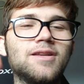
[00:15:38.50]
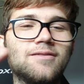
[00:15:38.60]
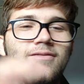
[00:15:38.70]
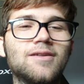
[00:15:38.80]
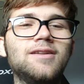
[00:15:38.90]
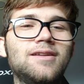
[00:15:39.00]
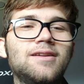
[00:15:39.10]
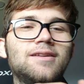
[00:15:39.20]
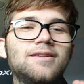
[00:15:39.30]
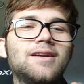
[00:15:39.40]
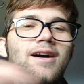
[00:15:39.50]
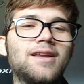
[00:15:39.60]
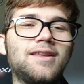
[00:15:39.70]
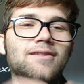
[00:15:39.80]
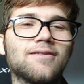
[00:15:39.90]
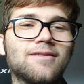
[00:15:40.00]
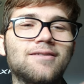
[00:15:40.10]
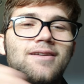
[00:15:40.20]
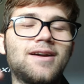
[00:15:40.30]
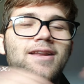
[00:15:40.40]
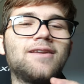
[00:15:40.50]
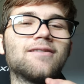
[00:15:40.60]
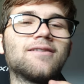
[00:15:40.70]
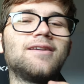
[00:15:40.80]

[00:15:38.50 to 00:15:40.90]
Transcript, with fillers: Good, not here, not here.